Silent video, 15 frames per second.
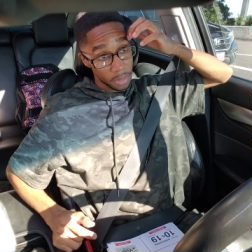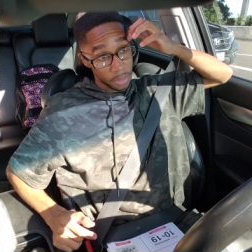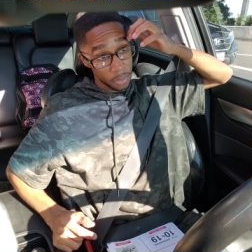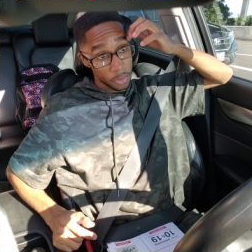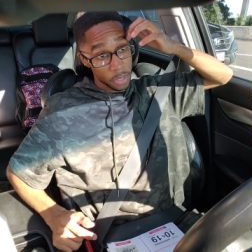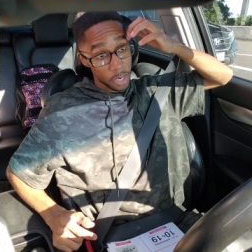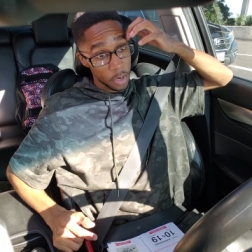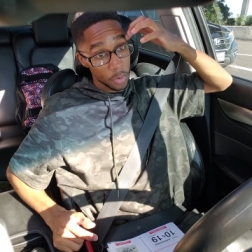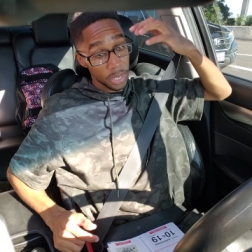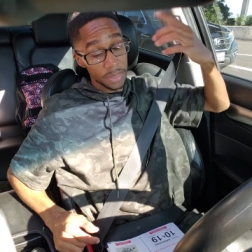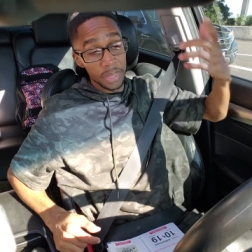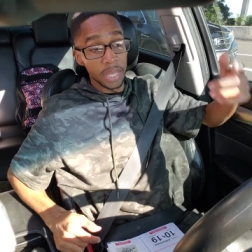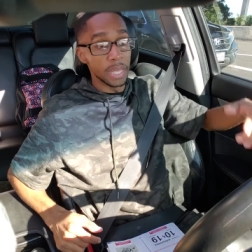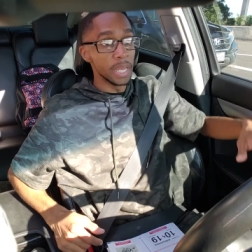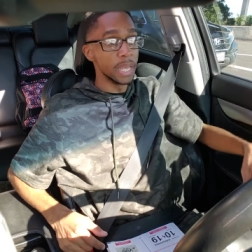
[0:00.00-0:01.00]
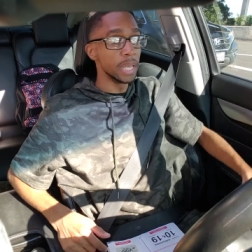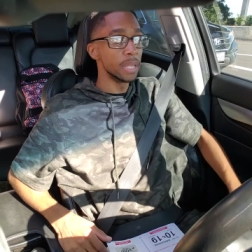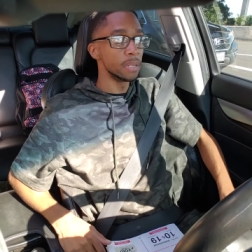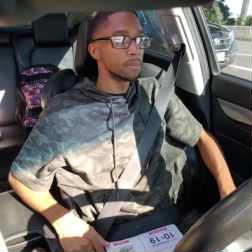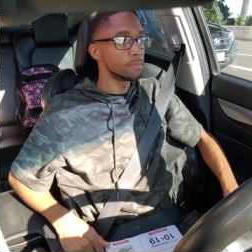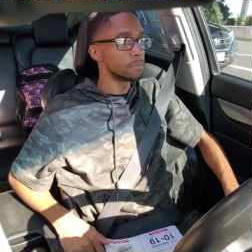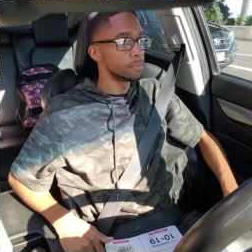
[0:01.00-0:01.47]
you know, in the
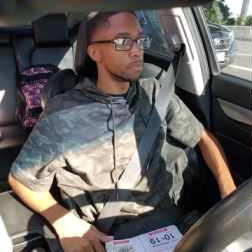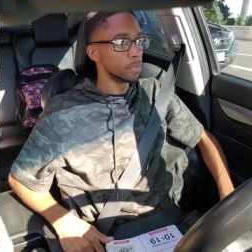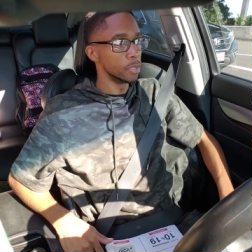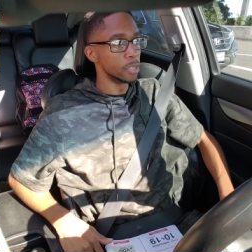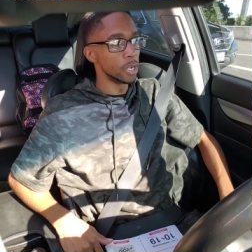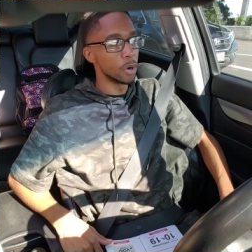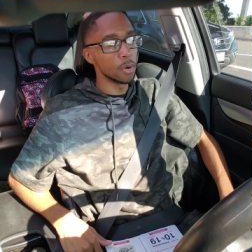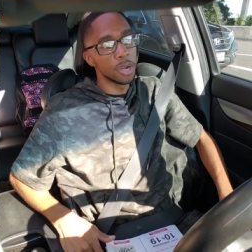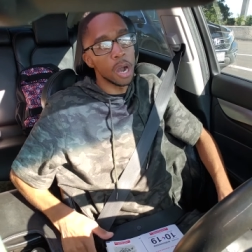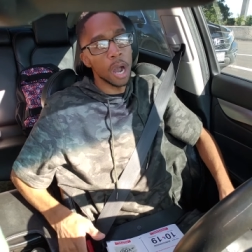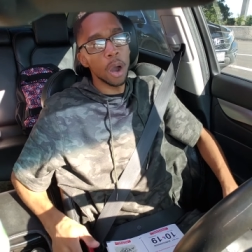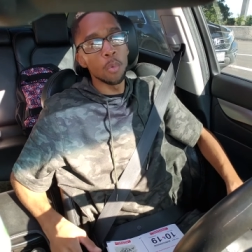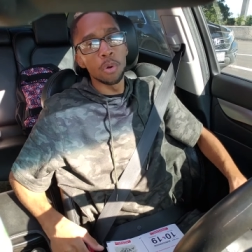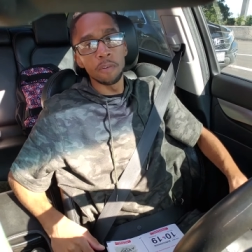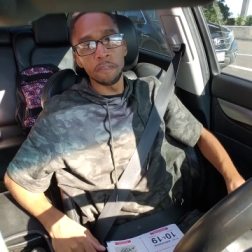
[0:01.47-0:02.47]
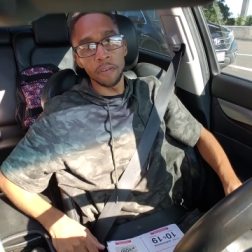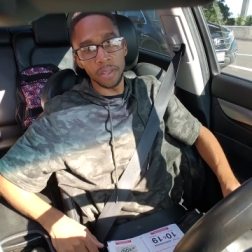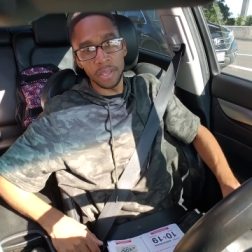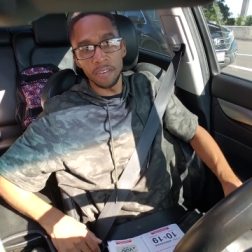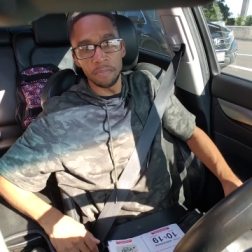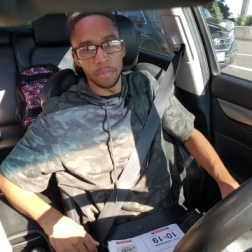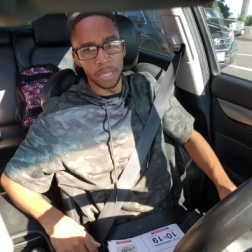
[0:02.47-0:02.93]
end, you know, God will
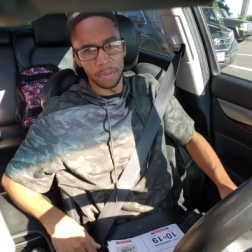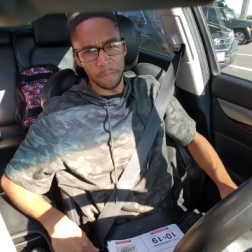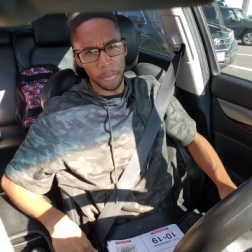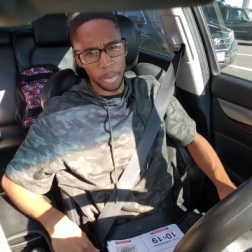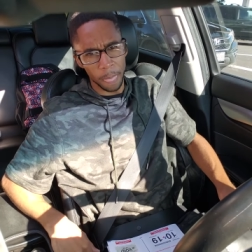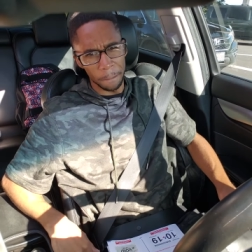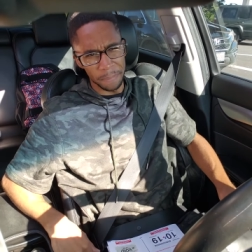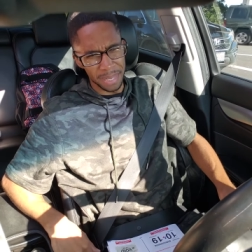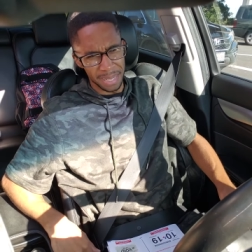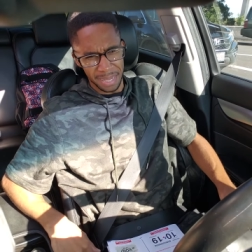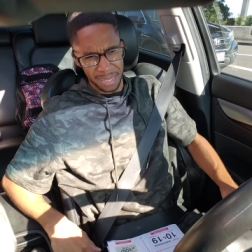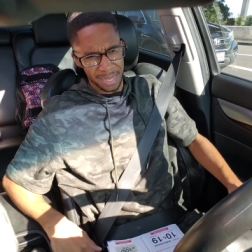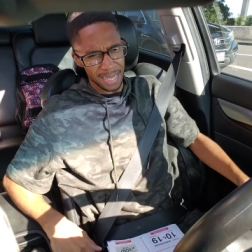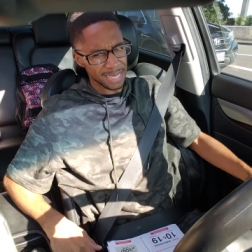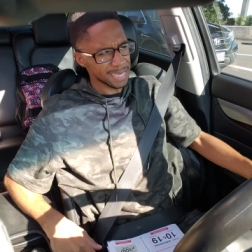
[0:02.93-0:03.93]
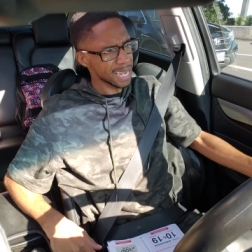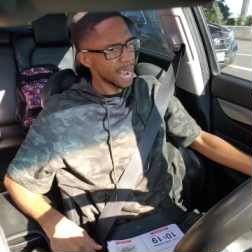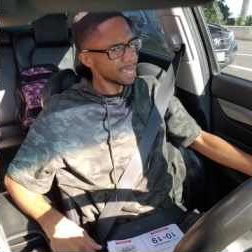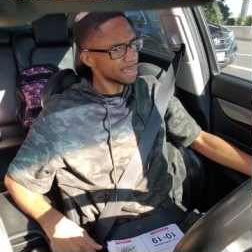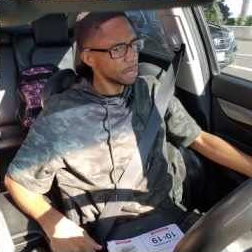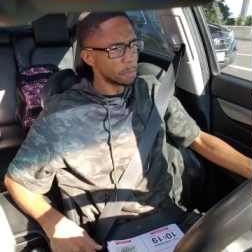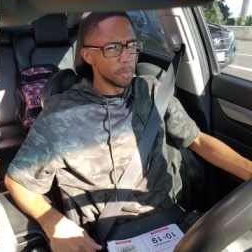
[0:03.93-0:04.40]
forgive me. It's
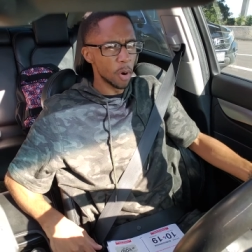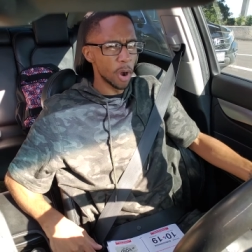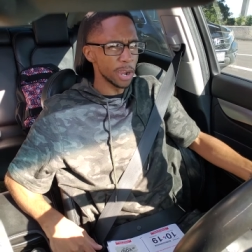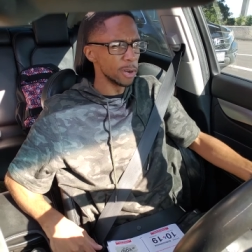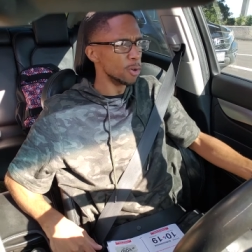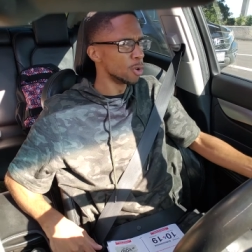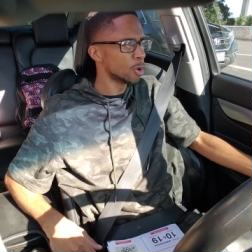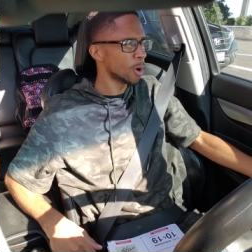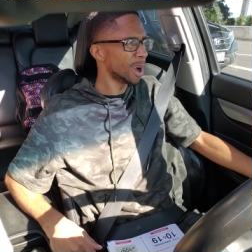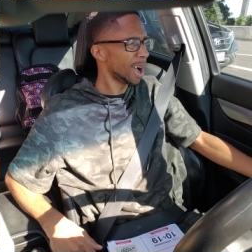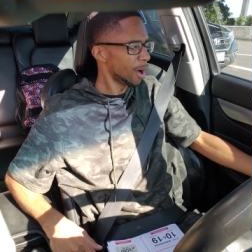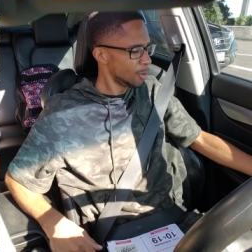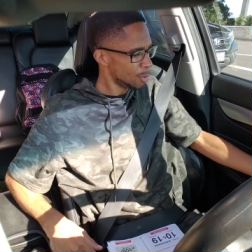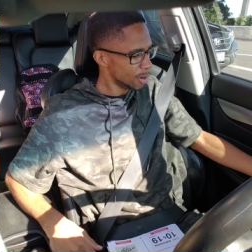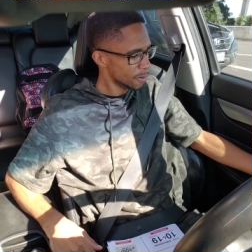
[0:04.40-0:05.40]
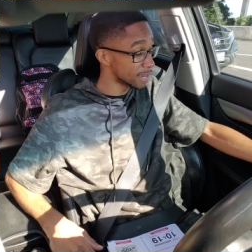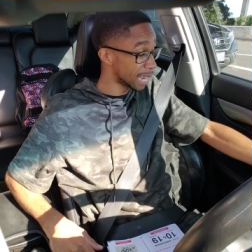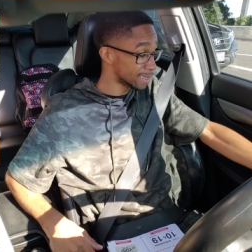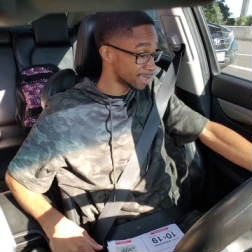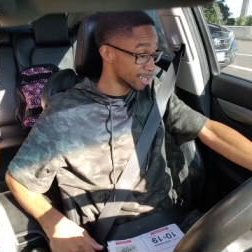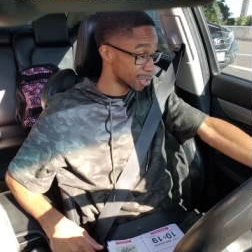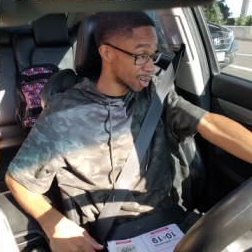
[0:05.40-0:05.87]
like the boy who cried wolf,
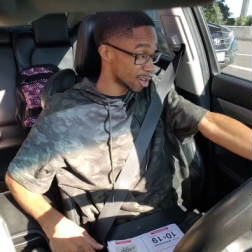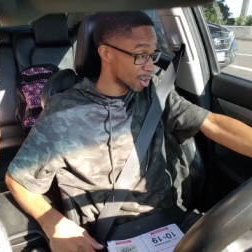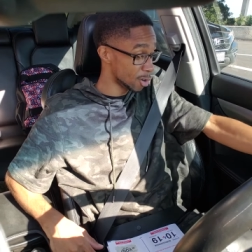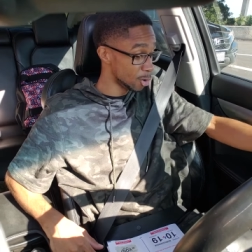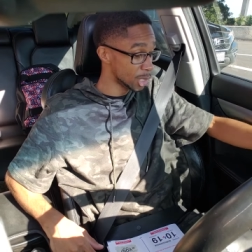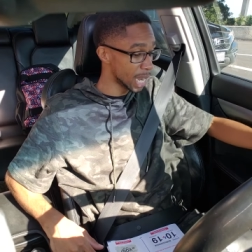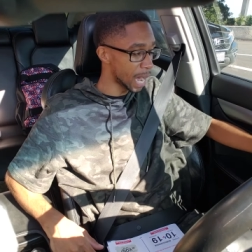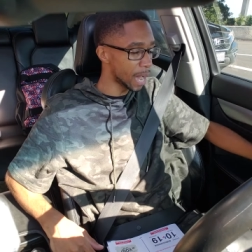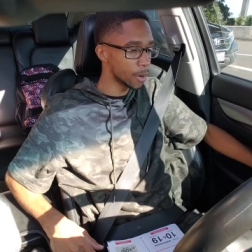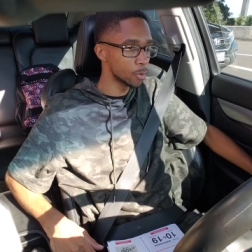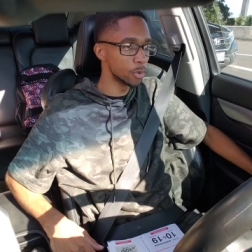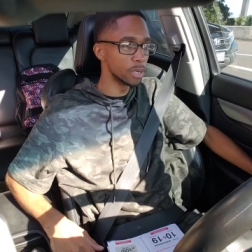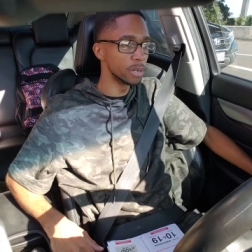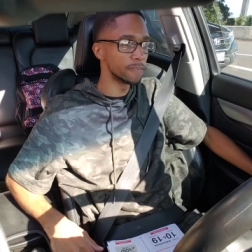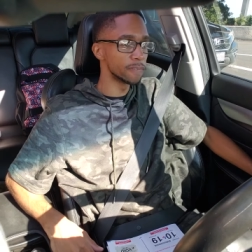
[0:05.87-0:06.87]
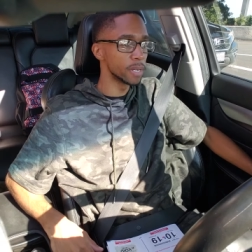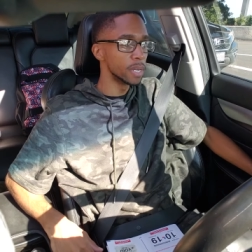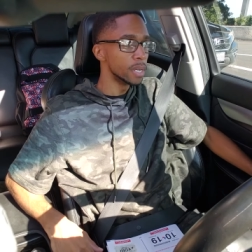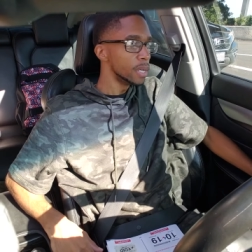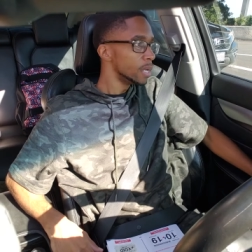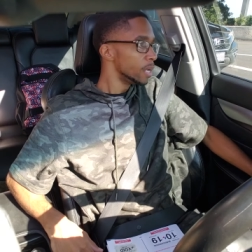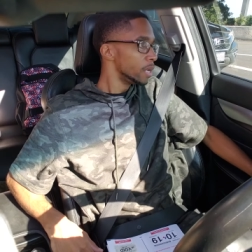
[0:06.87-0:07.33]
like the girl who lied wolf.
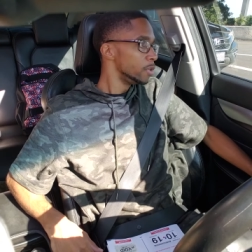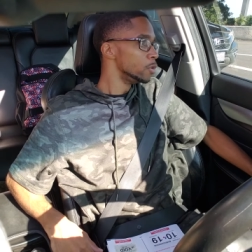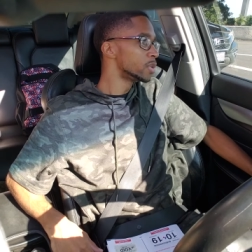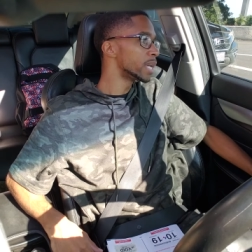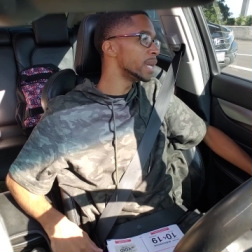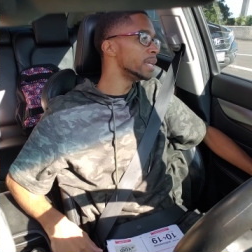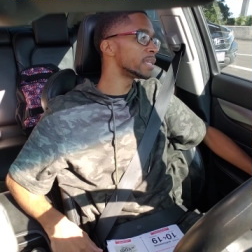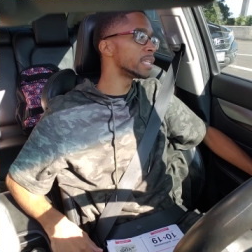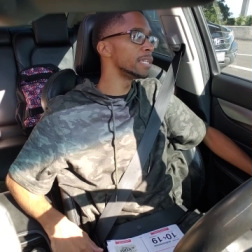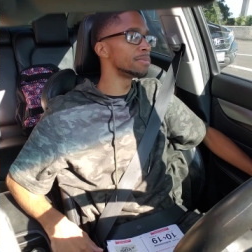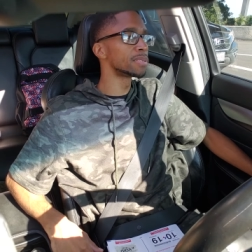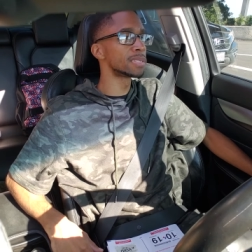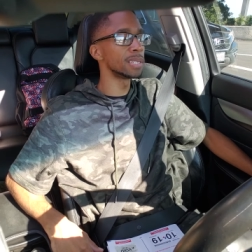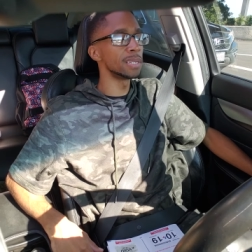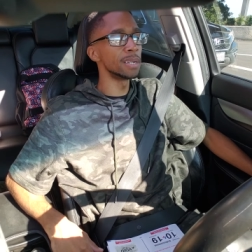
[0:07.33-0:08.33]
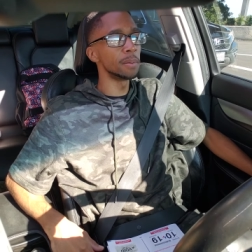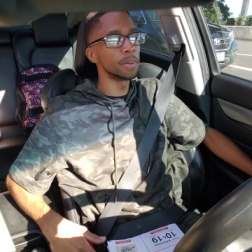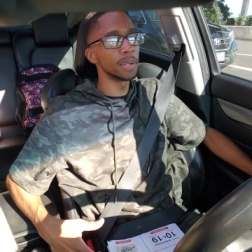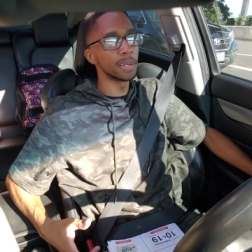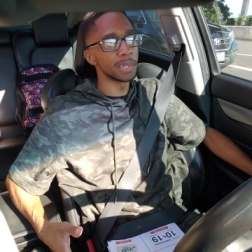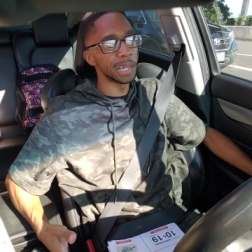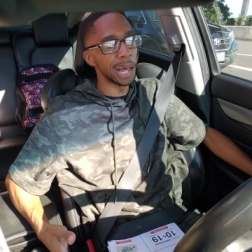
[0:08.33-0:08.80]
You can't keep sitting up
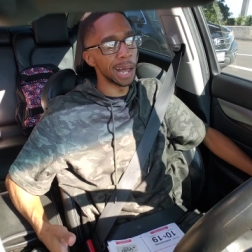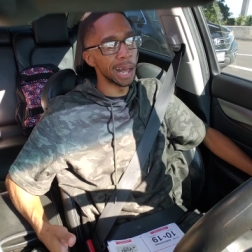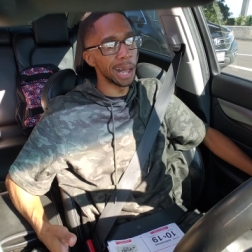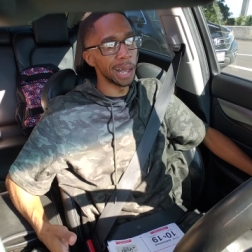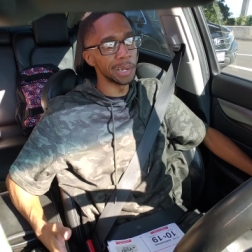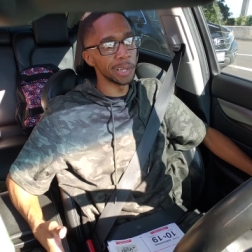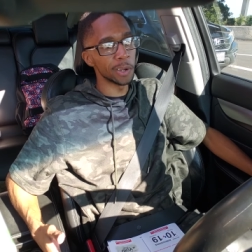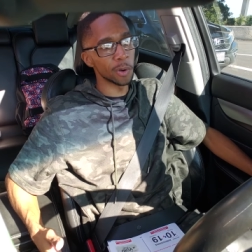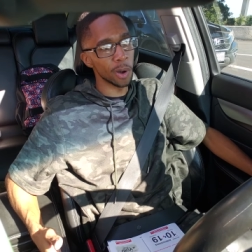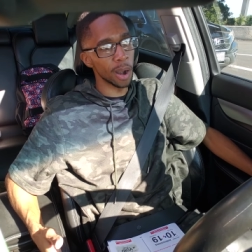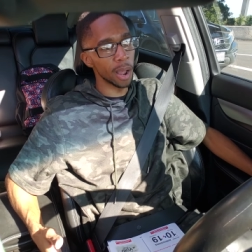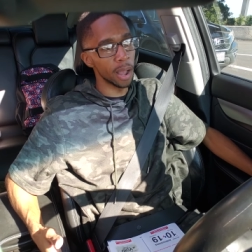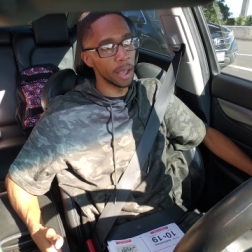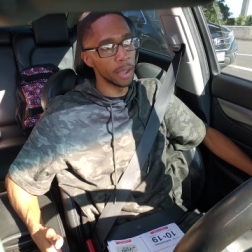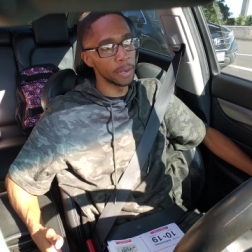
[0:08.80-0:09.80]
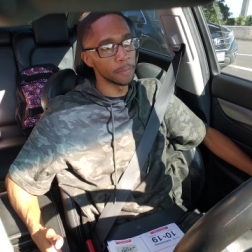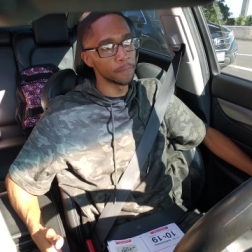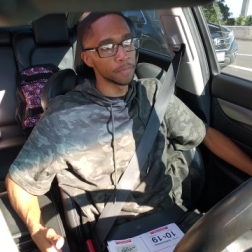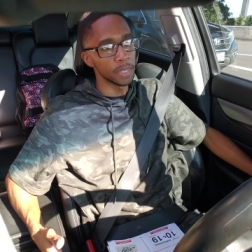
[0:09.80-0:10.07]
here lying and crying